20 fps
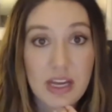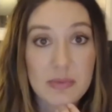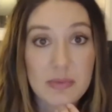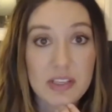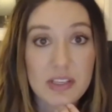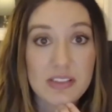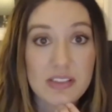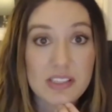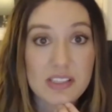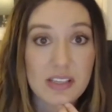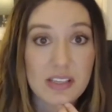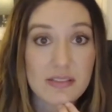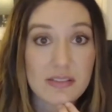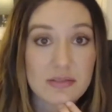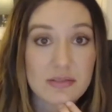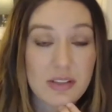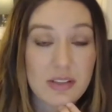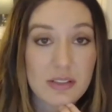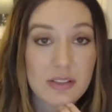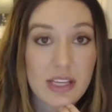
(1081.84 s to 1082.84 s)
guilty.
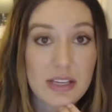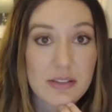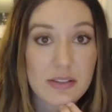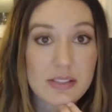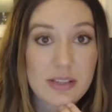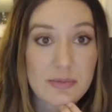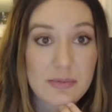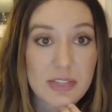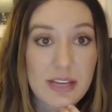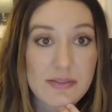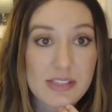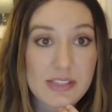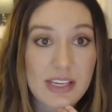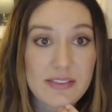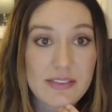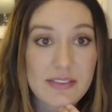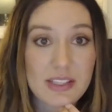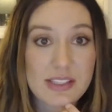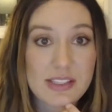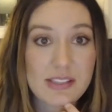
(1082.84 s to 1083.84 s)
Like sometimes
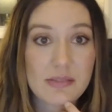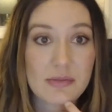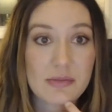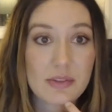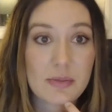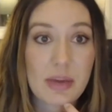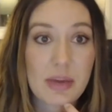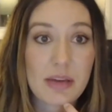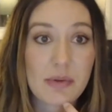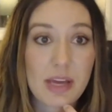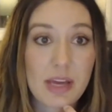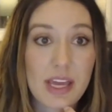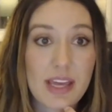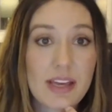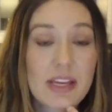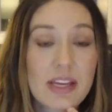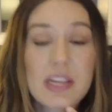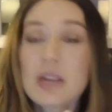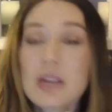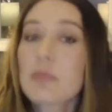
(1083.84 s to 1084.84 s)
life gets in my
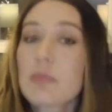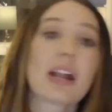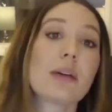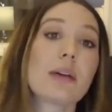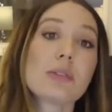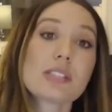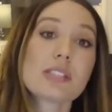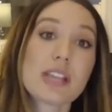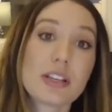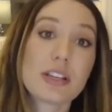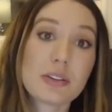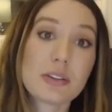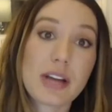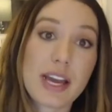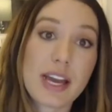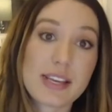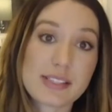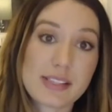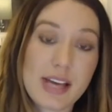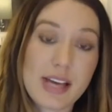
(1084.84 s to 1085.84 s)
way, but I will tell you
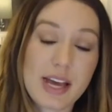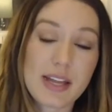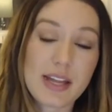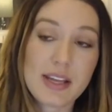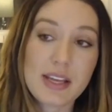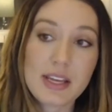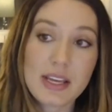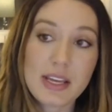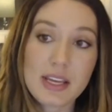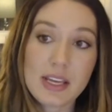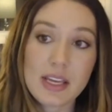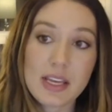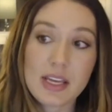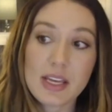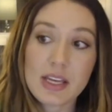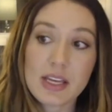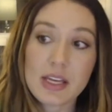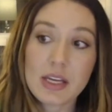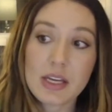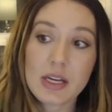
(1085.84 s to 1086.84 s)
guys that
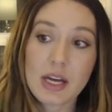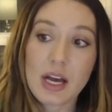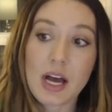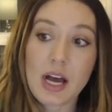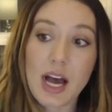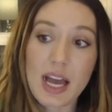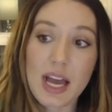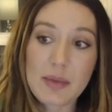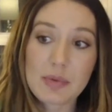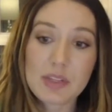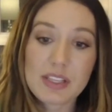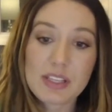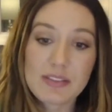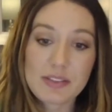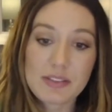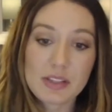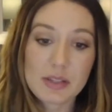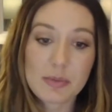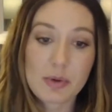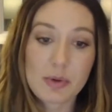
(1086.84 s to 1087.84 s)
I believe
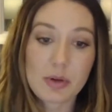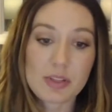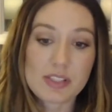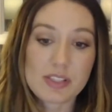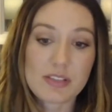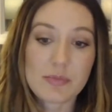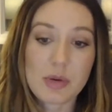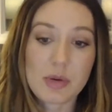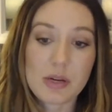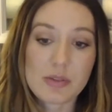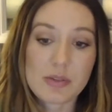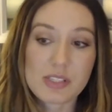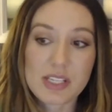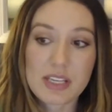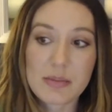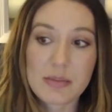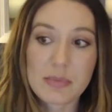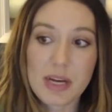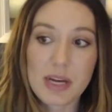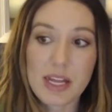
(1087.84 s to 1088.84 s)
in the importance of
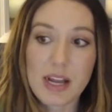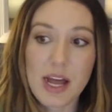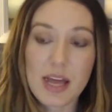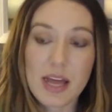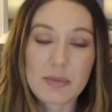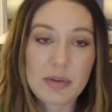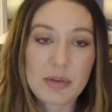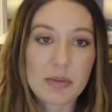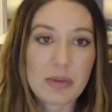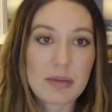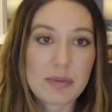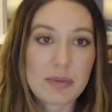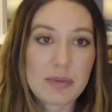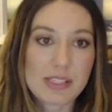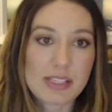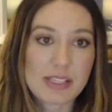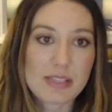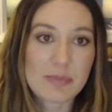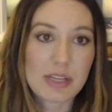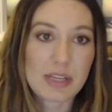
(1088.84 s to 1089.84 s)
posting, but I built my
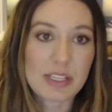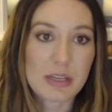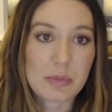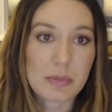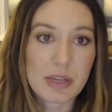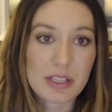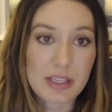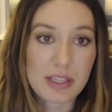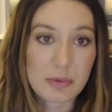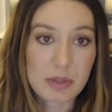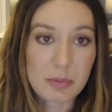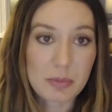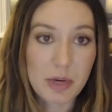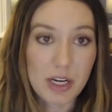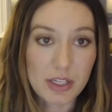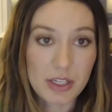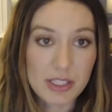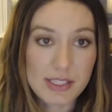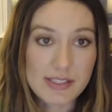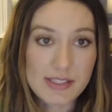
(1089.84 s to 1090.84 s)
business belly to belly with
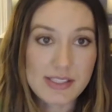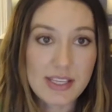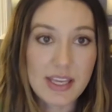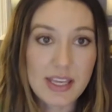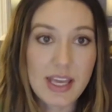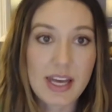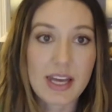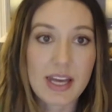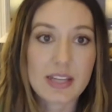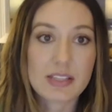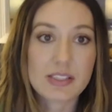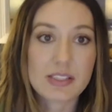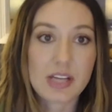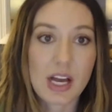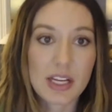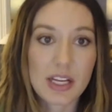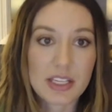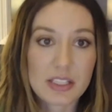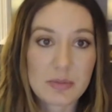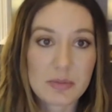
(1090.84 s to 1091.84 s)
parties and
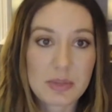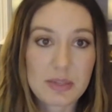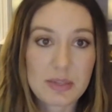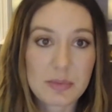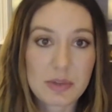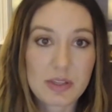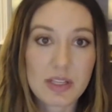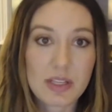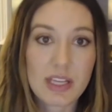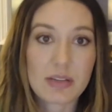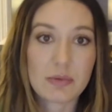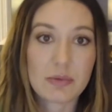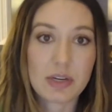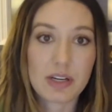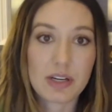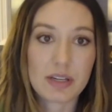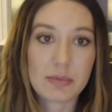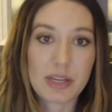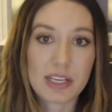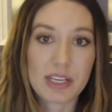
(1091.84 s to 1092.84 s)
talking to people and
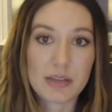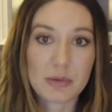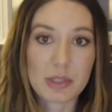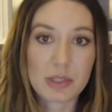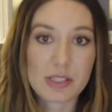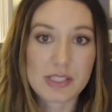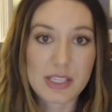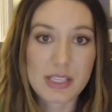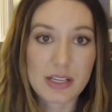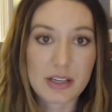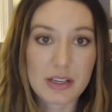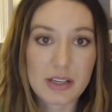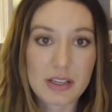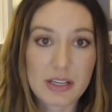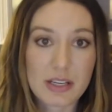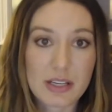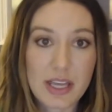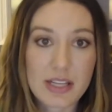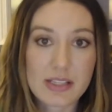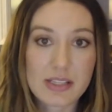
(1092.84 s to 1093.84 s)
wearing my It Works gear.
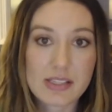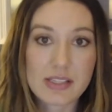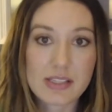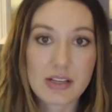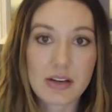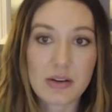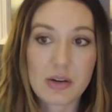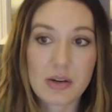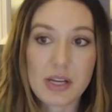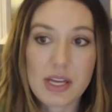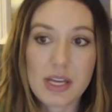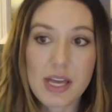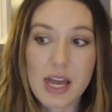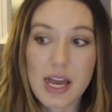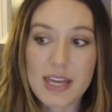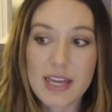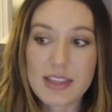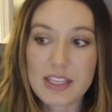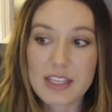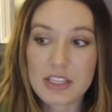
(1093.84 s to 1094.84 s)
And so
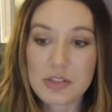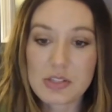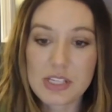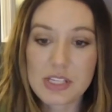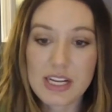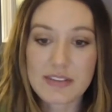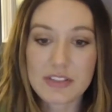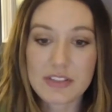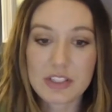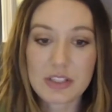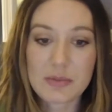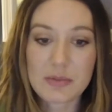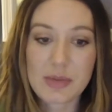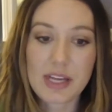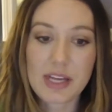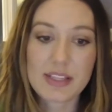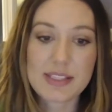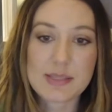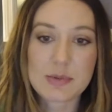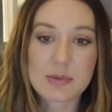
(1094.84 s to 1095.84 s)
I think you should have a good
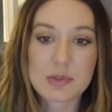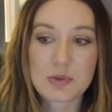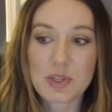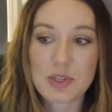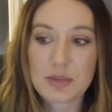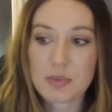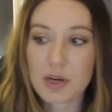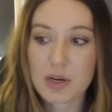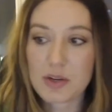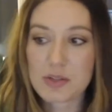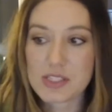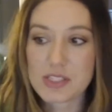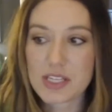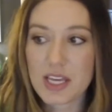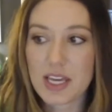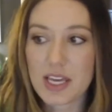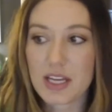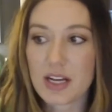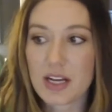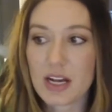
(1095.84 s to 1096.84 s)
balance between
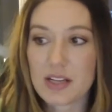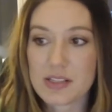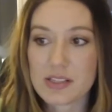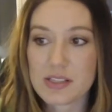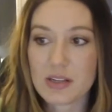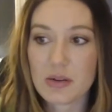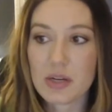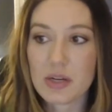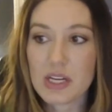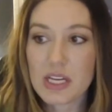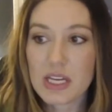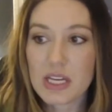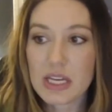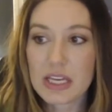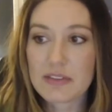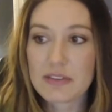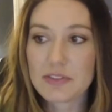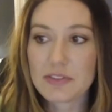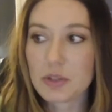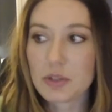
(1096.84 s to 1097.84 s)
posting, and also
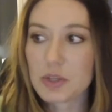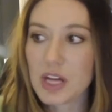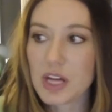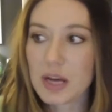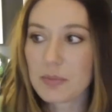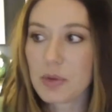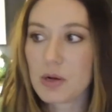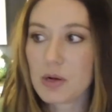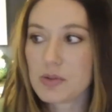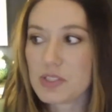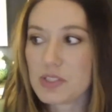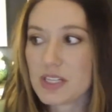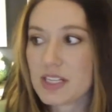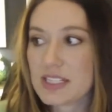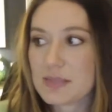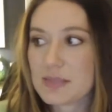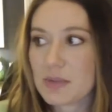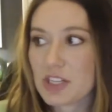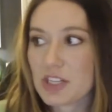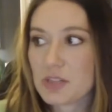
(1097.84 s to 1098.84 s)
if you're not posting
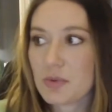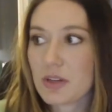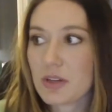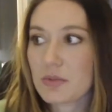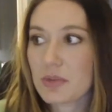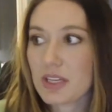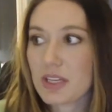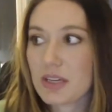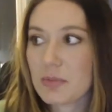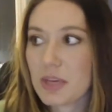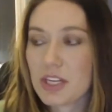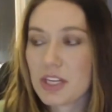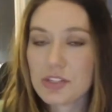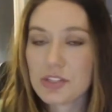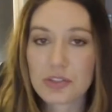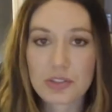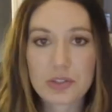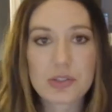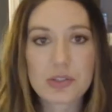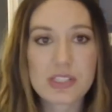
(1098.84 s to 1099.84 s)
as much one week, make
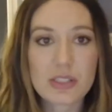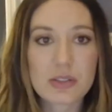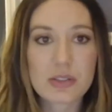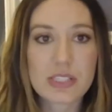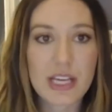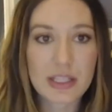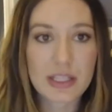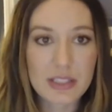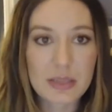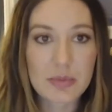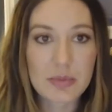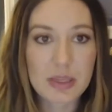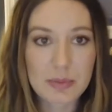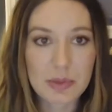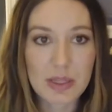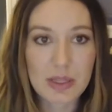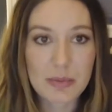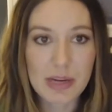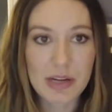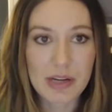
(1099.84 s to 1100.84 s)
sure you're still telling
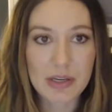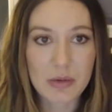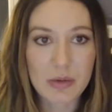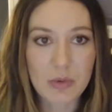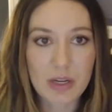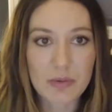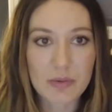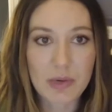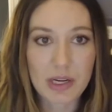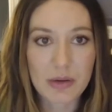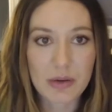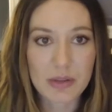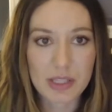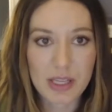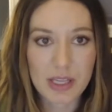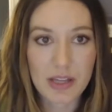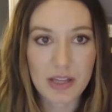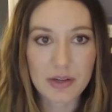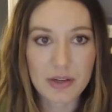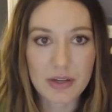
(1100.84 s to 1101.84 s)
people about it one way or the
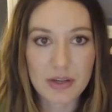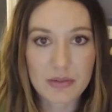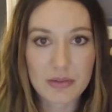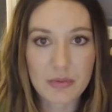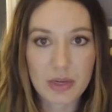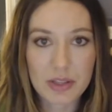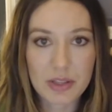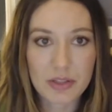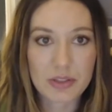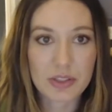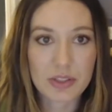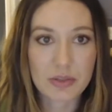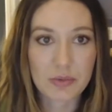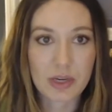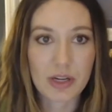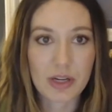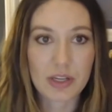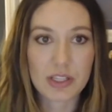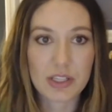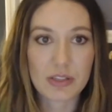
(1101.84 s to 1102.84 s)
other, whether you're
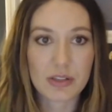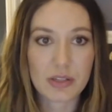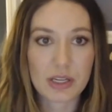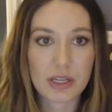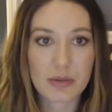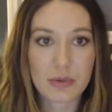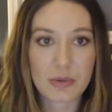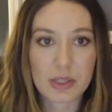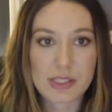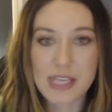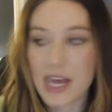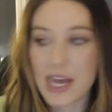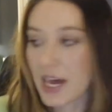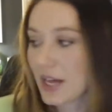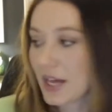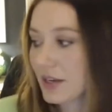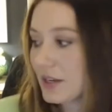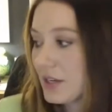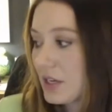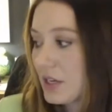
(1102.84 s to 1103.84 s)
wearing your It Works
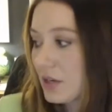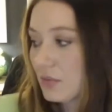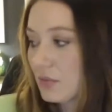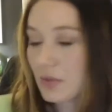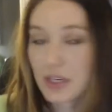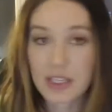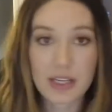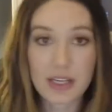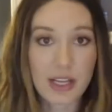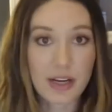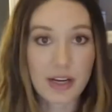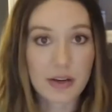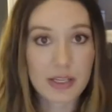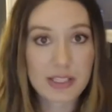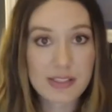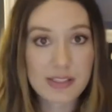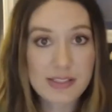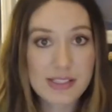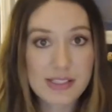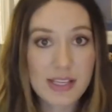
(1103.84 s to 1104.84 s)
hat, running
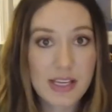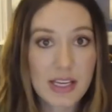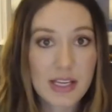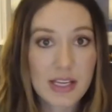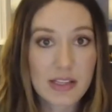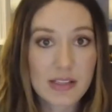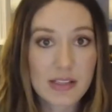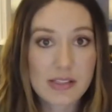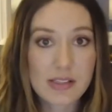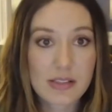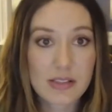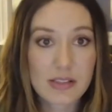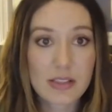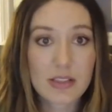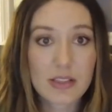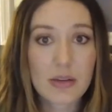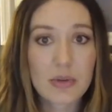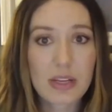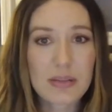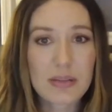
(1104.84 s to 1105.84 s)
errands. You
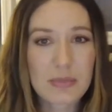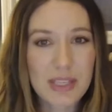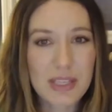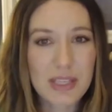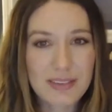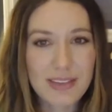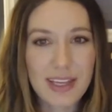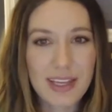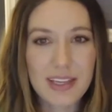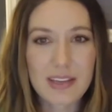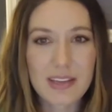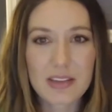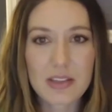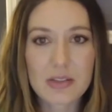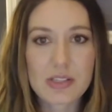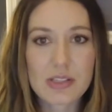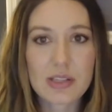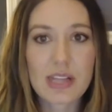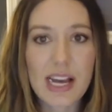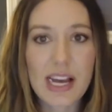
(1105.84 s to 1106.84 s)
know what I mean? Like
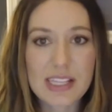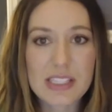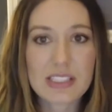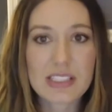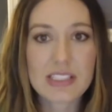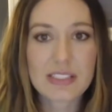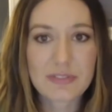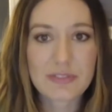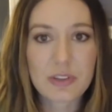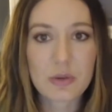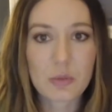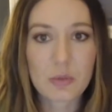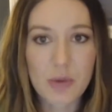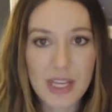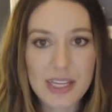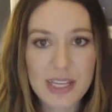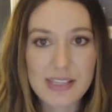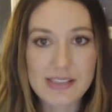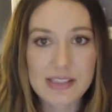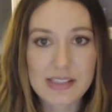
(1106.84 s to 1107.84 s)
there's lots of different
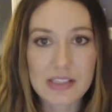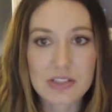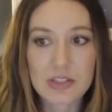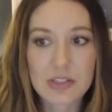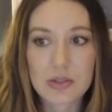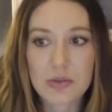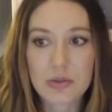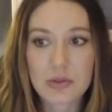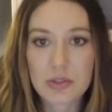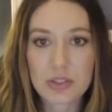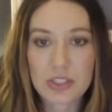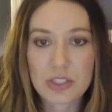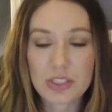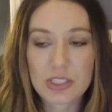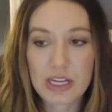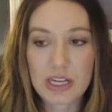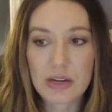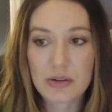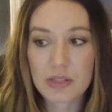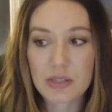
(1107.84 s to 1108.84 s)
ways to
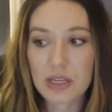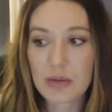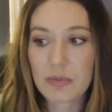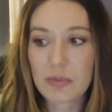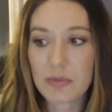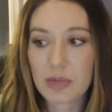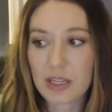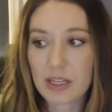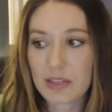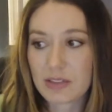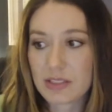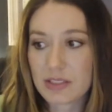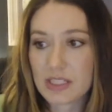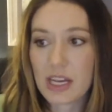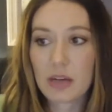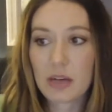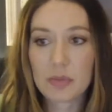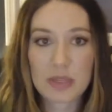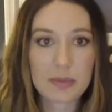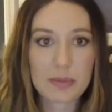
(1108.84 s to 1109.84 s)
shout and
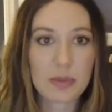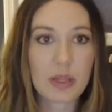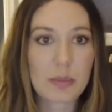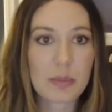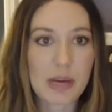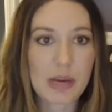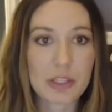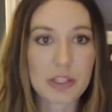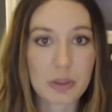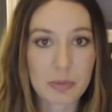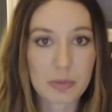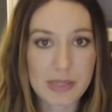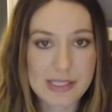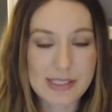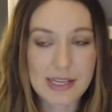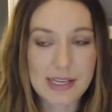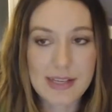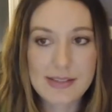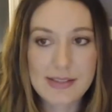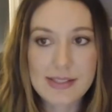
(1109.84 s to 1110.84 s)
tell people about your
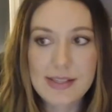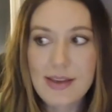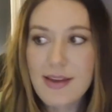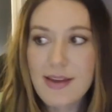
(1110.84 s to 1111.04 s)
business.